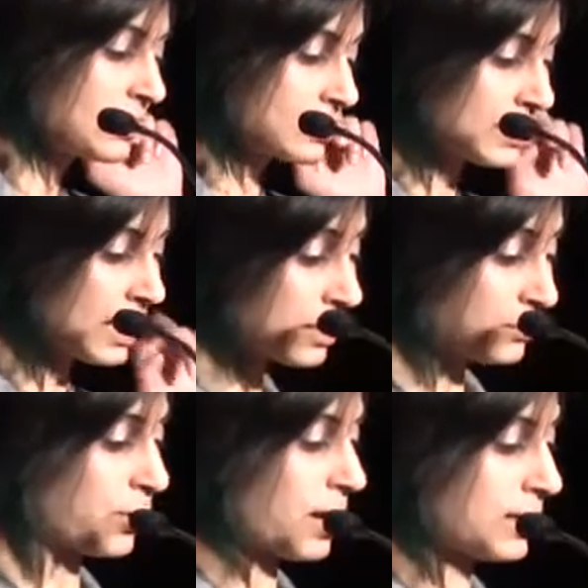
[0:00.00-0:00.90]
The
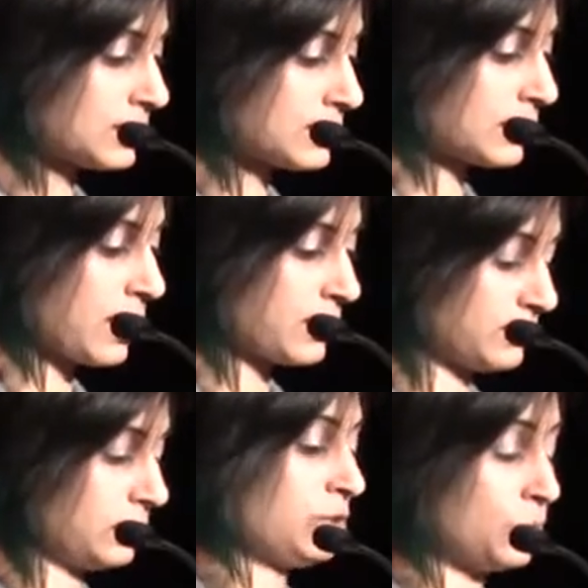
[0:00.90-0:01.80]
second prize that
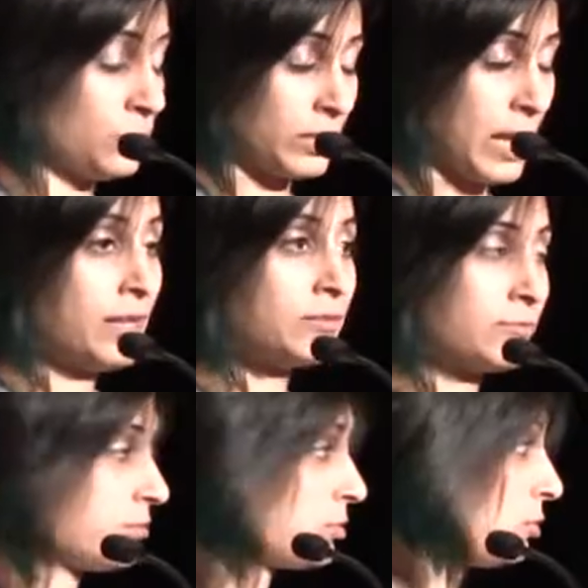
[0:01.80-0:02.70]
you will get,
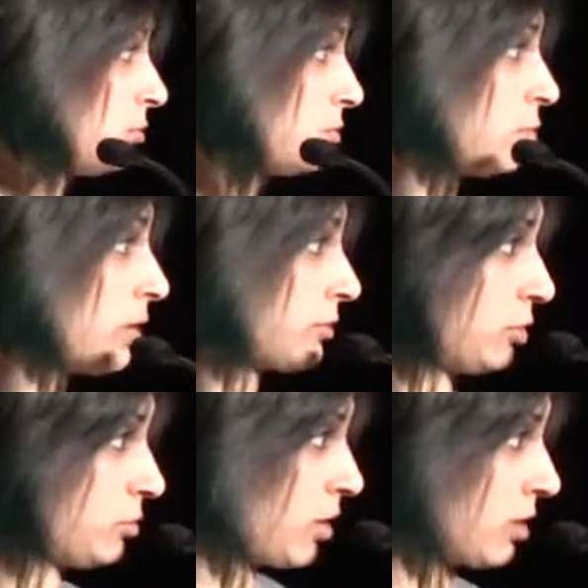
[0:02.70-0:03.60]
to whoever
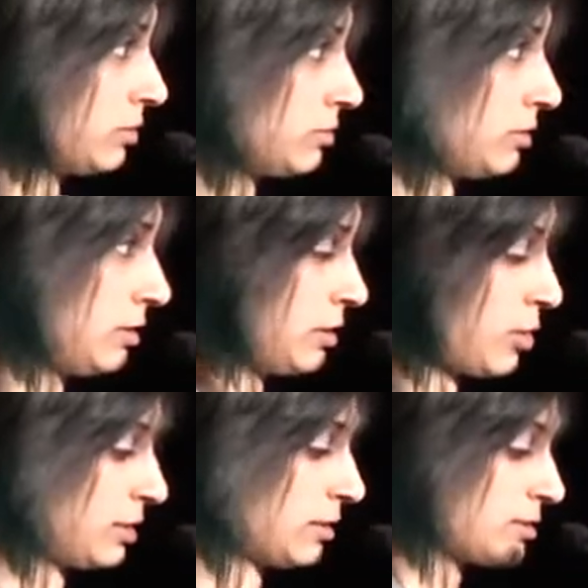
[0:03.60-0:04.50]
you are in the
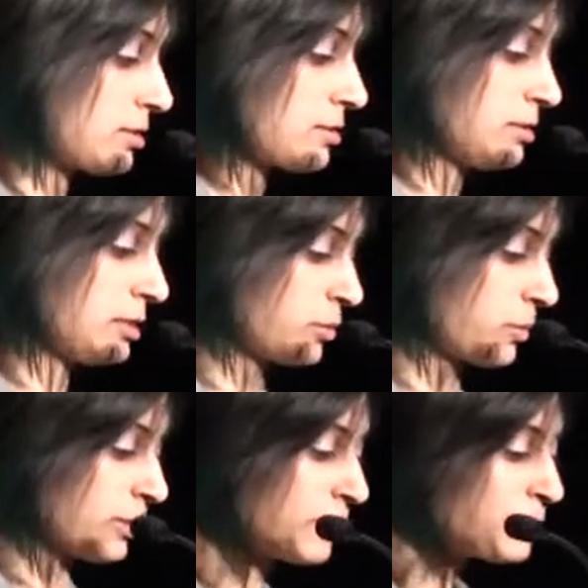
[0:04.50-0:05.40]
audience, dear
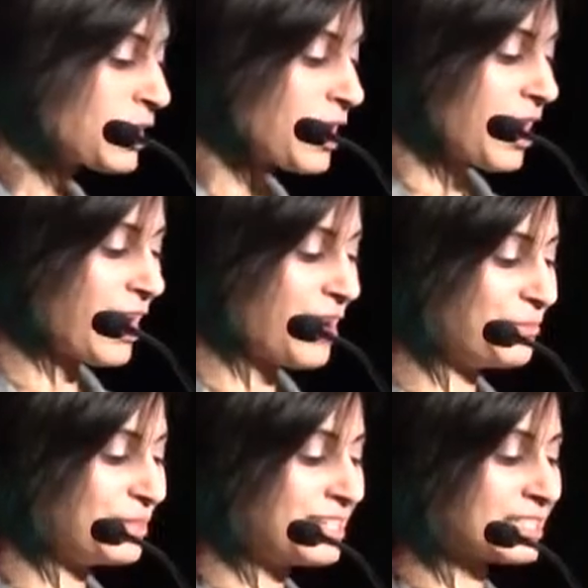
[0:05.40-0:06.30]
winner,
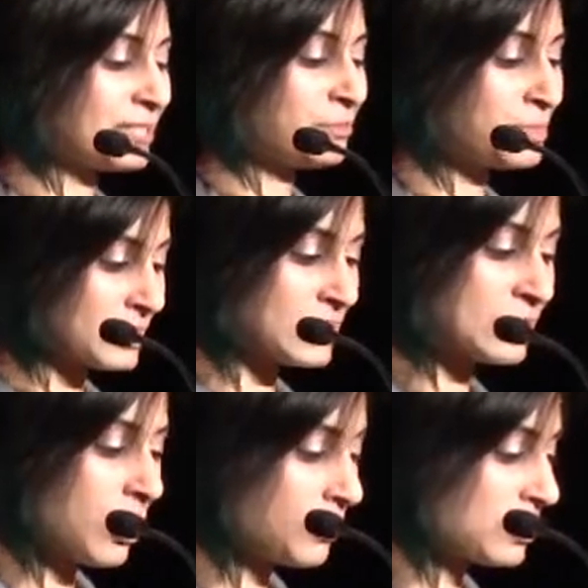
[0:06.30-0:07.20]
is business
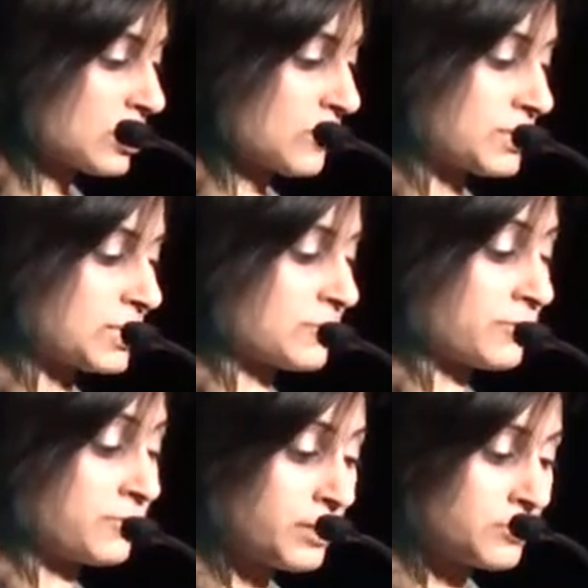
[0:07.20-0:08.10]
development services for
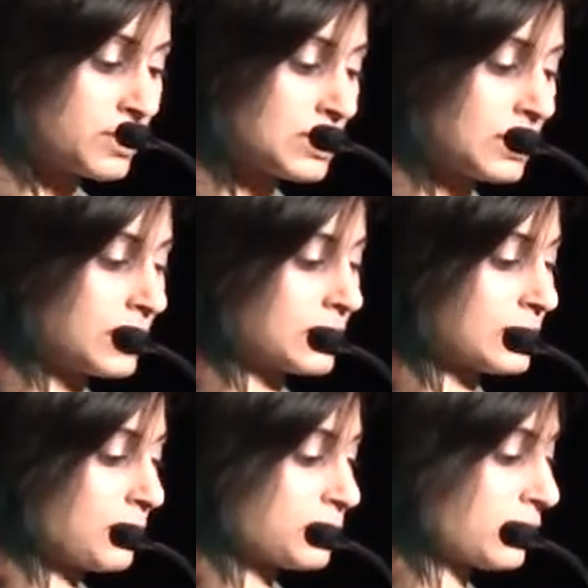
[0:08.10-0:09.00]
fundraising and
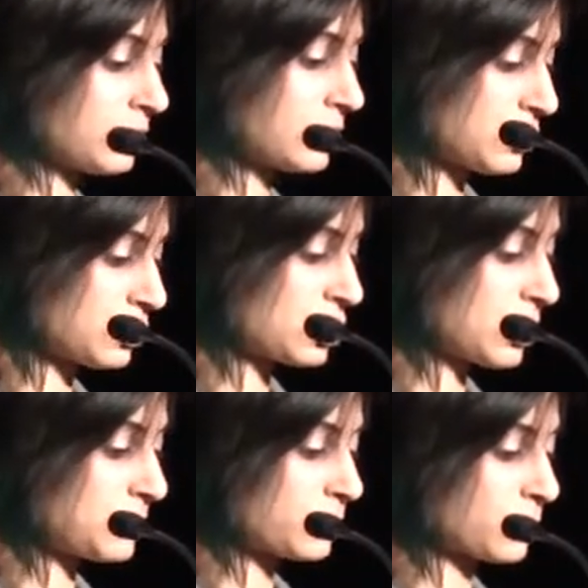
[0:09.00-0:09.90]
establishing
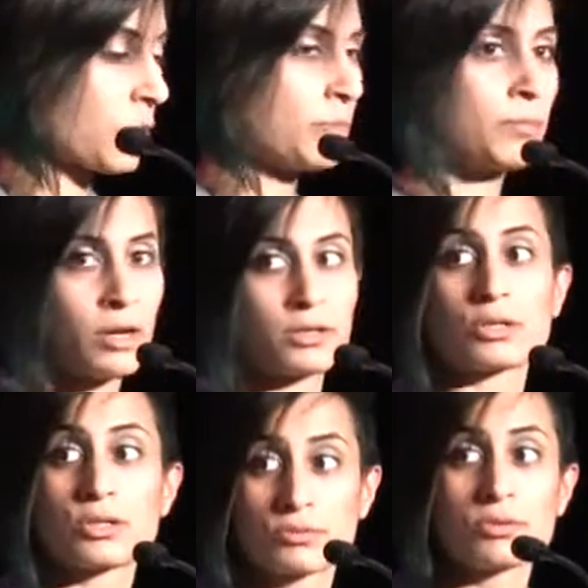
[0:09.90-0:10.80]
relationships with corporate
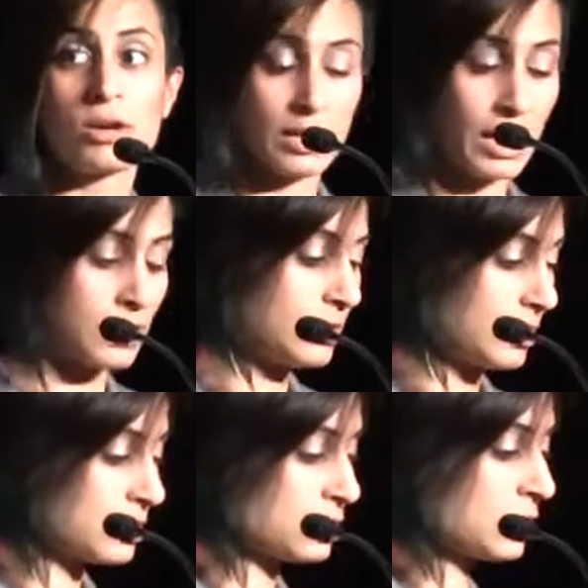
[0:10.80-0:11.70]
partners through, again,
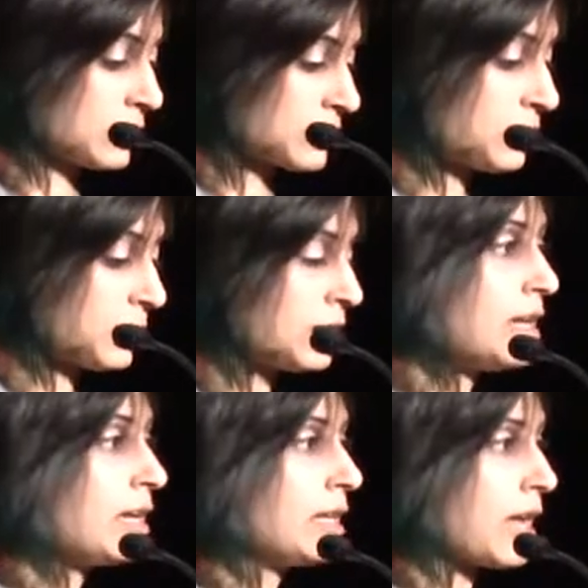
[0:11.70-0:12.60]
Nest GSV.
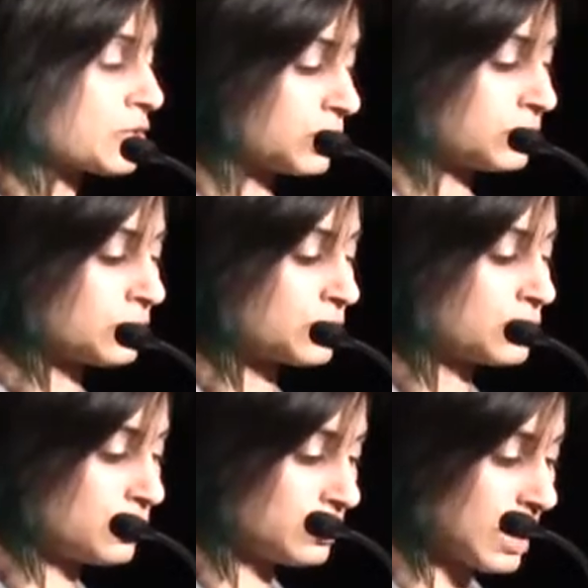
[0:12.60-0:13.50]
It actually includes
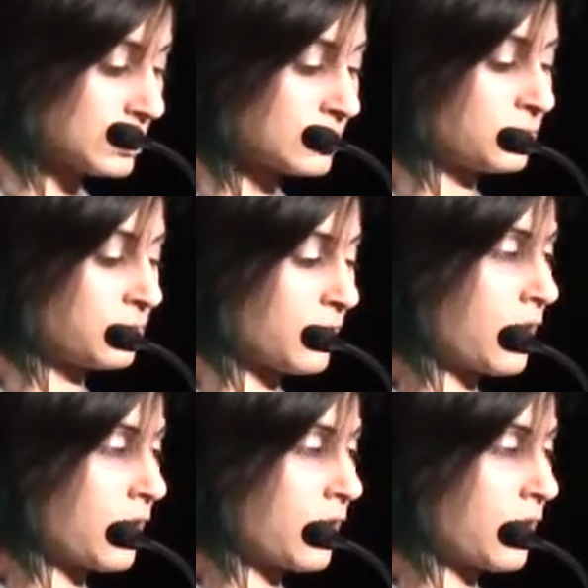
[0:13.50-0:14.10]
2 desks,